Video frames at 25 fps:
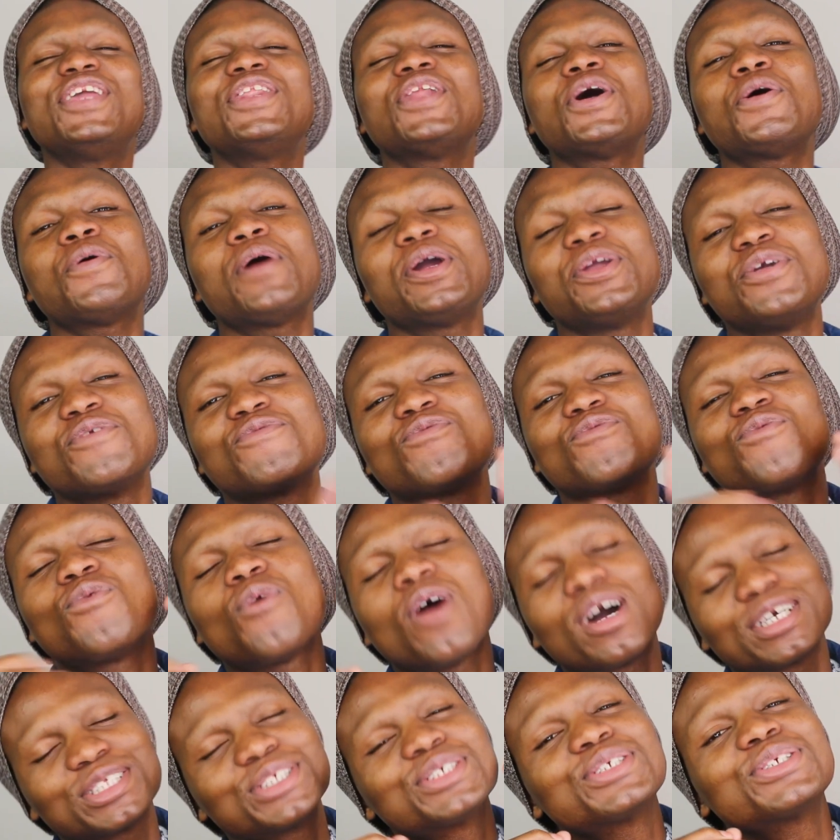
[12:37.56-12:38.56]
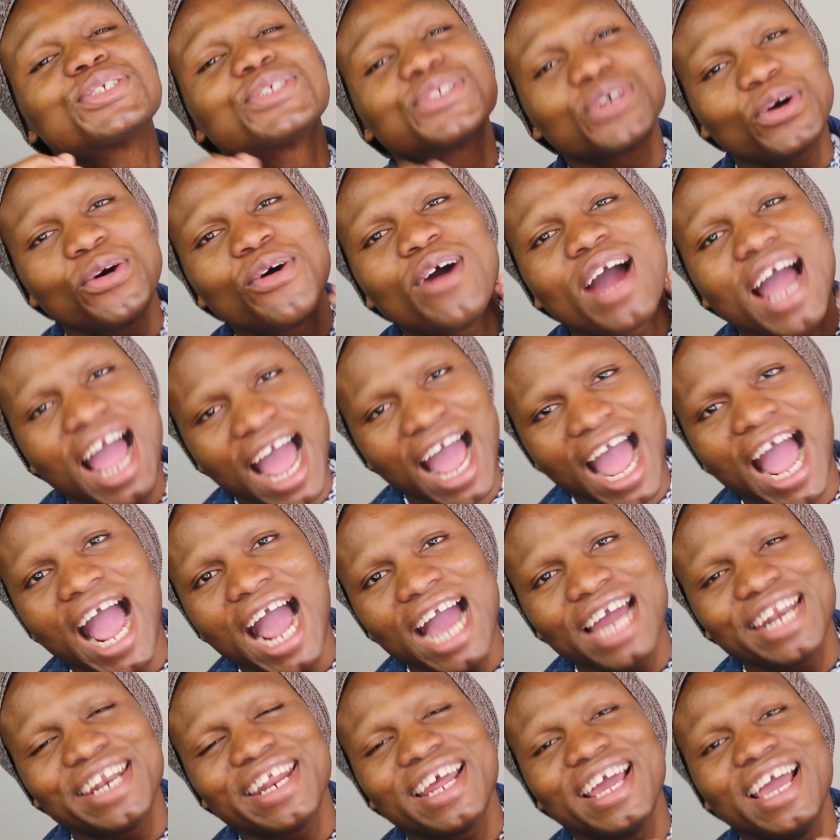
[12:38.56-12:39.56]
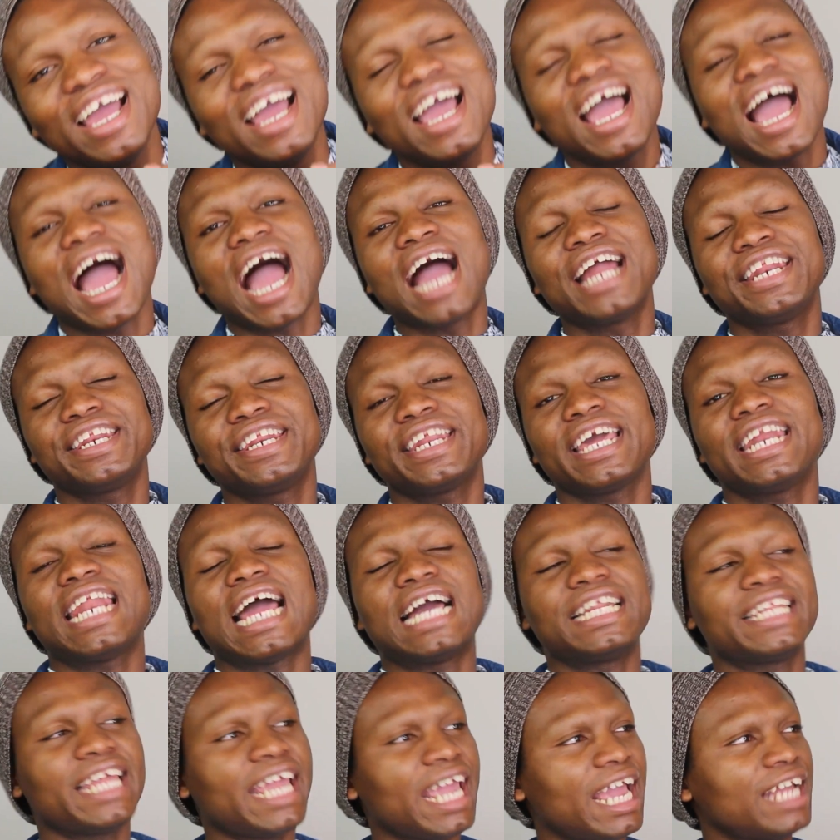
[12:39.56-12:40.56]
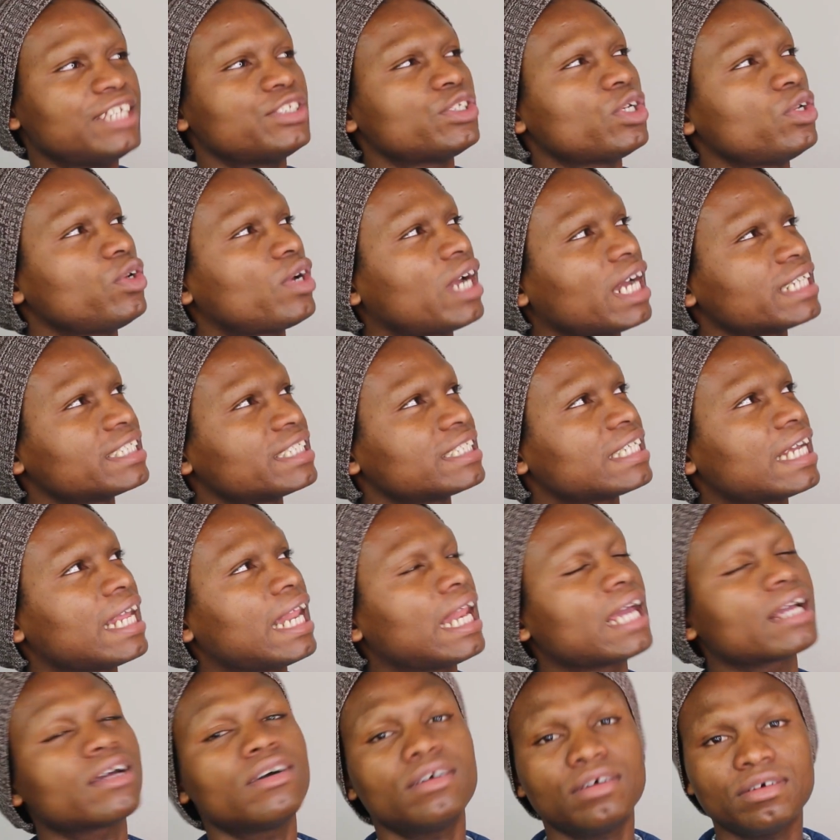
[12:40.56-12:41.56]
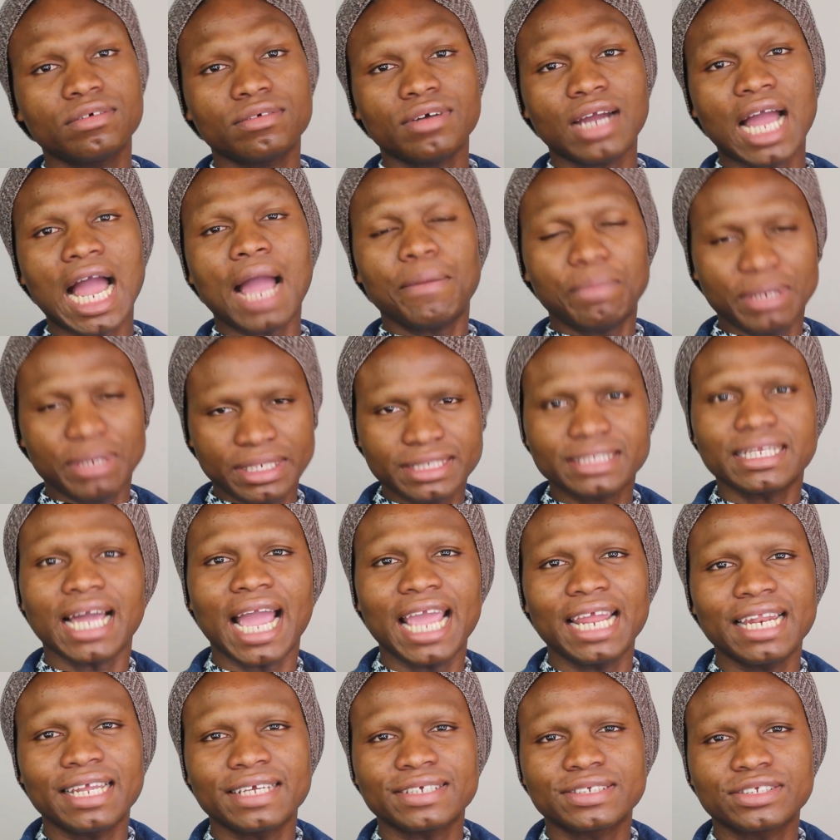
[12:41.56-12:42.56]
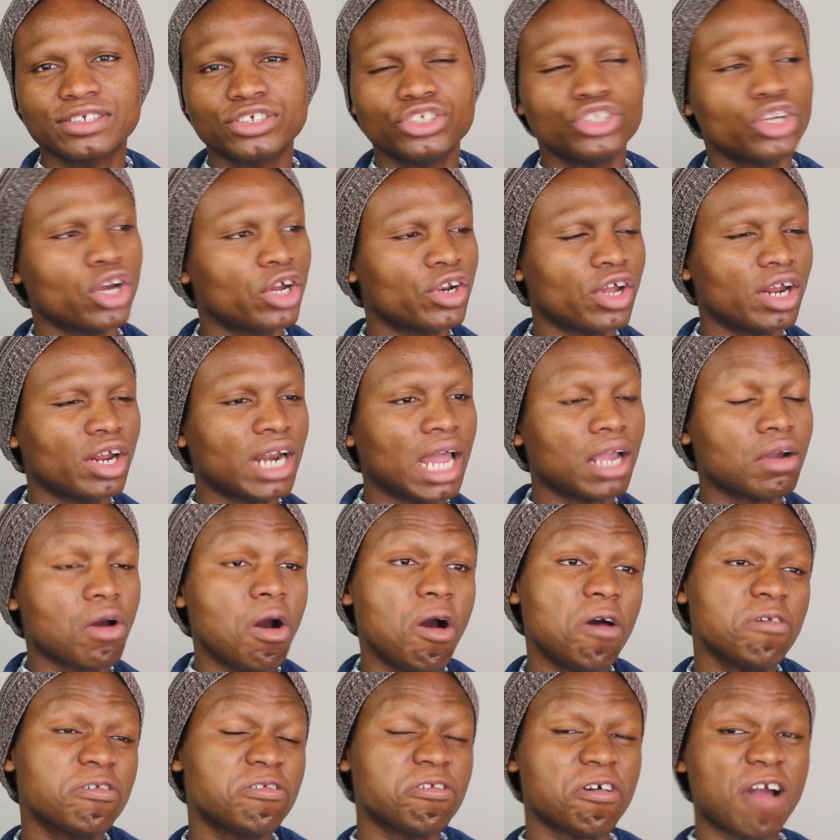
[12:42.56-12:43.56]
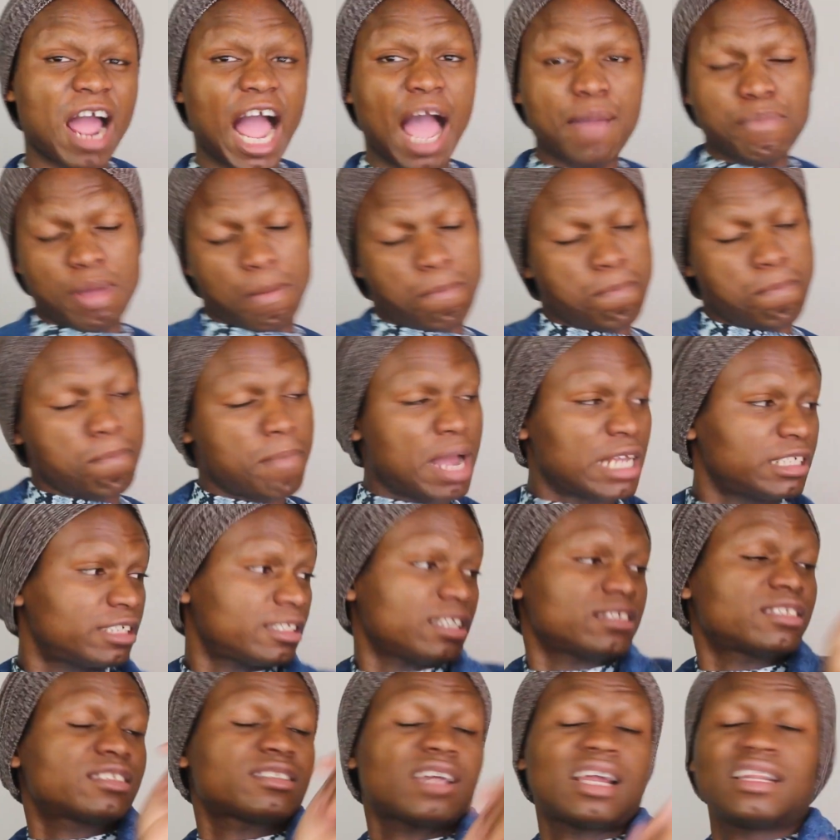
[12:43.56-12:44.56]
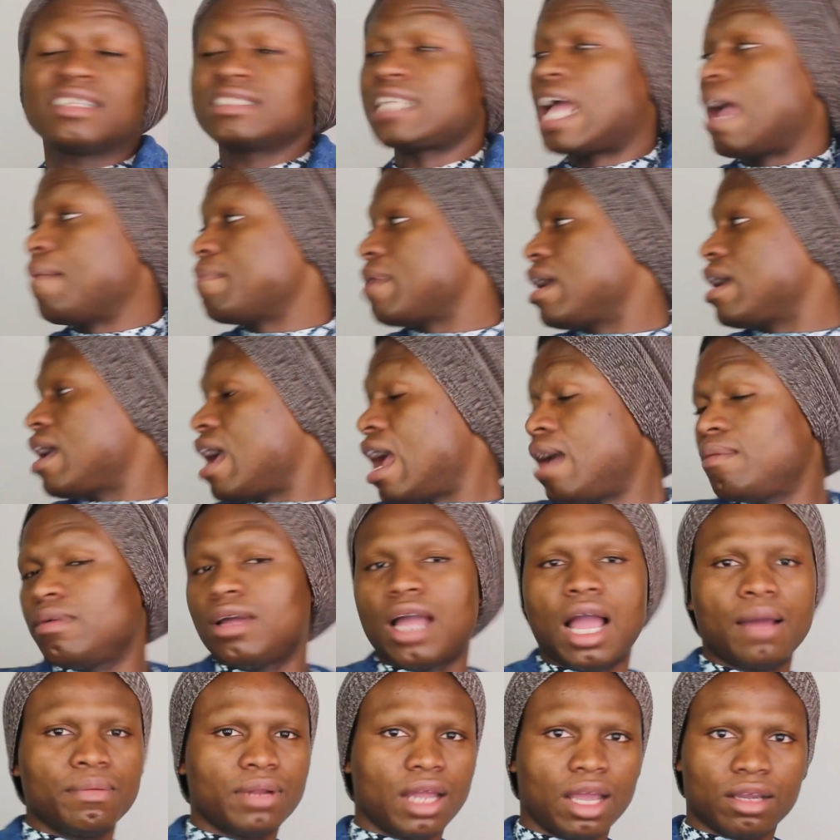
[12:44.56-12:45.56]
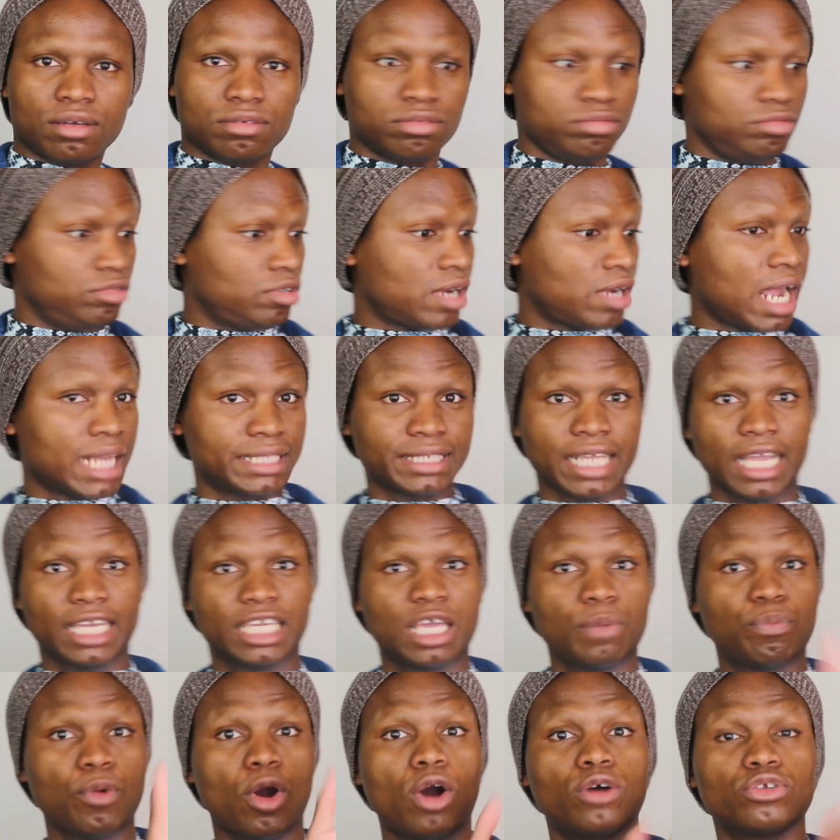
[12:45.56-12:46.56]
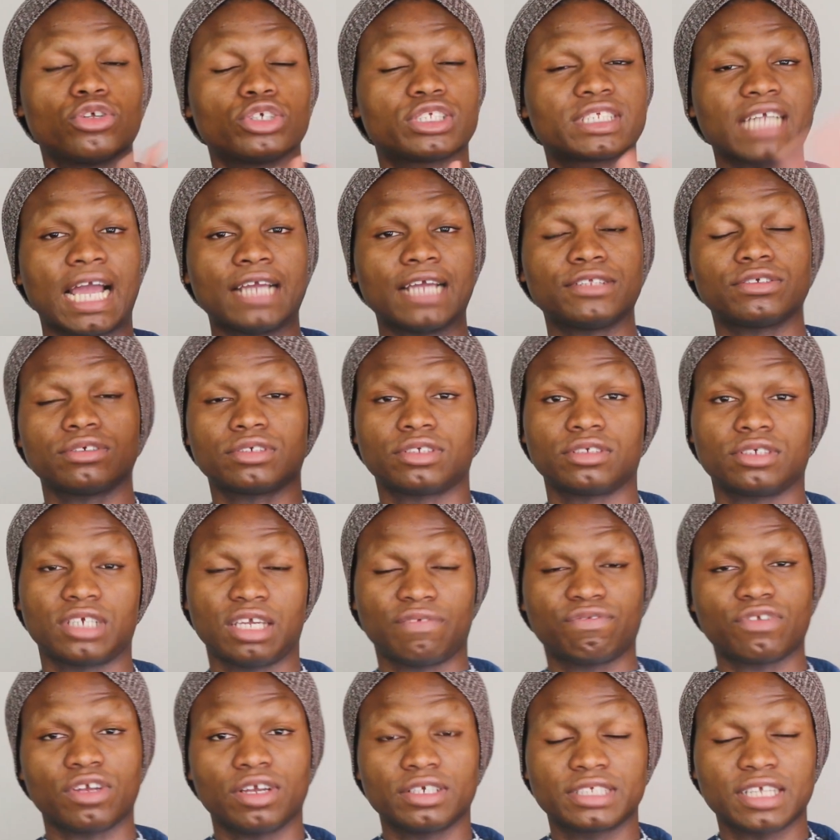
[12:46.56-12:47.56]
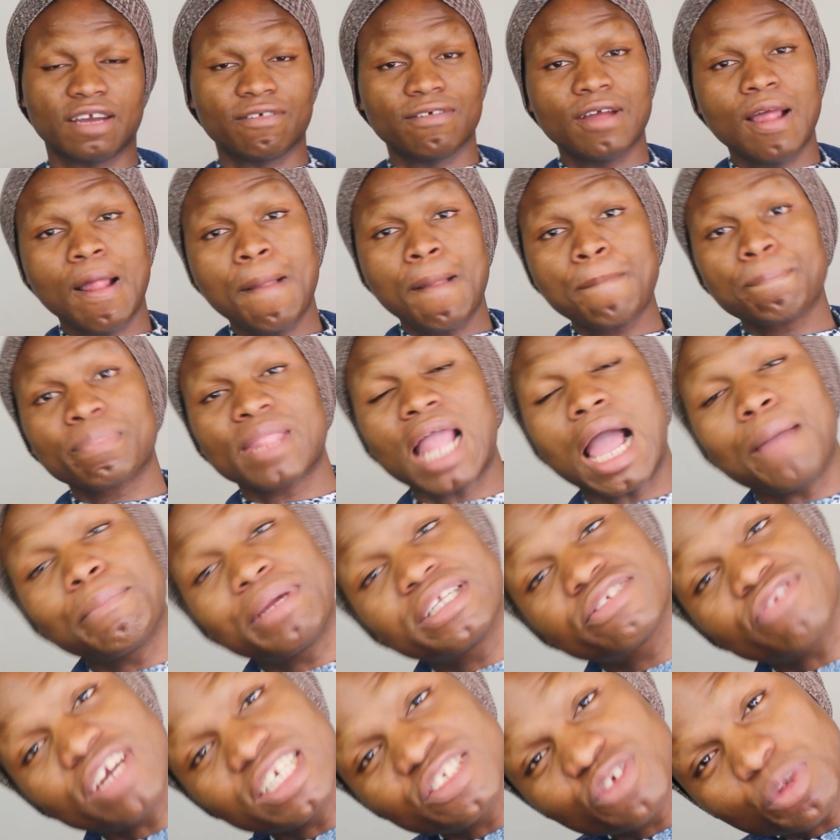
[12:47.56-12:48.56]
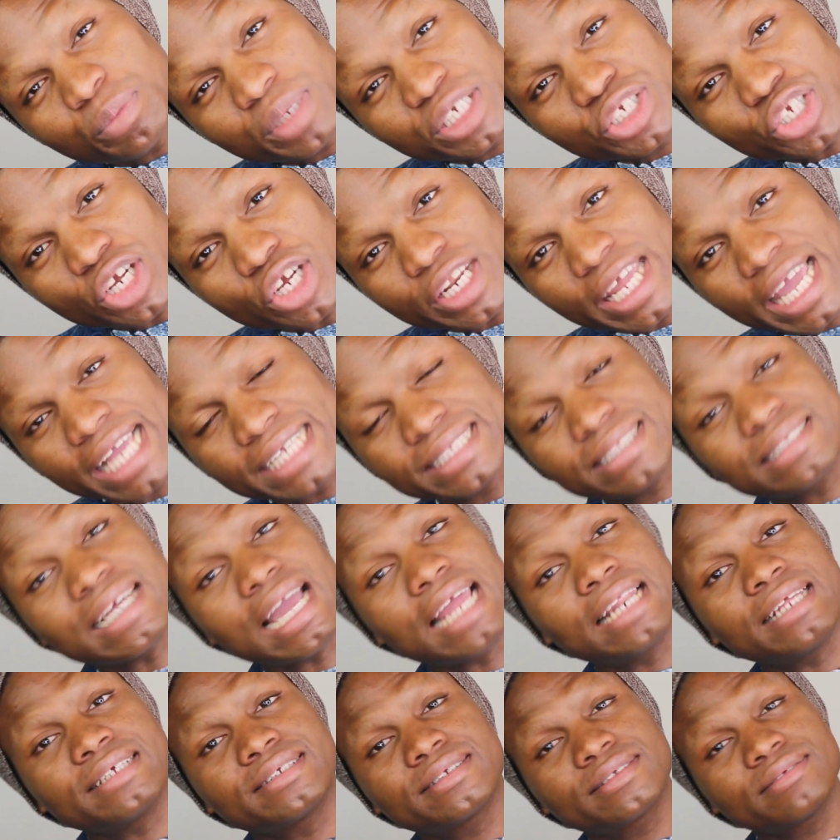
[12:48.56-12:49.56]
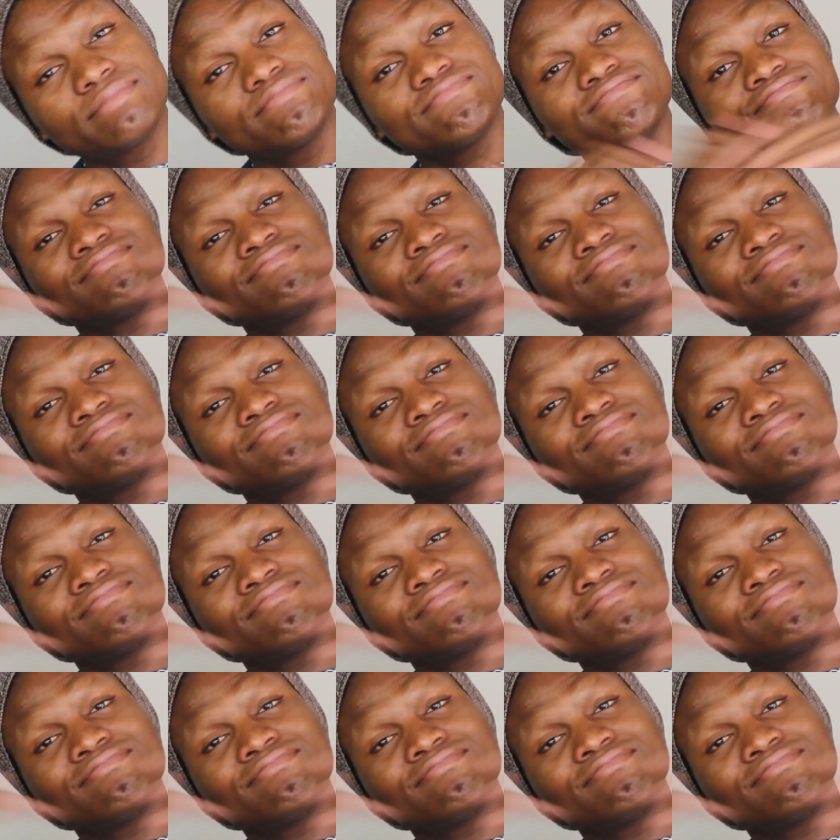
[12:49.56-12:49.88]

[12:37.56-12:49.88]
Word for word: you know where you've worked so hard and then at the end you look at it and you're like, oh, I'm a stylist. You're not like, oh no, I'm a master stylist. I'm, a, I'm, I'm like, you guys can keep all those titles you give to yourself. I'm a transformation hairstylist.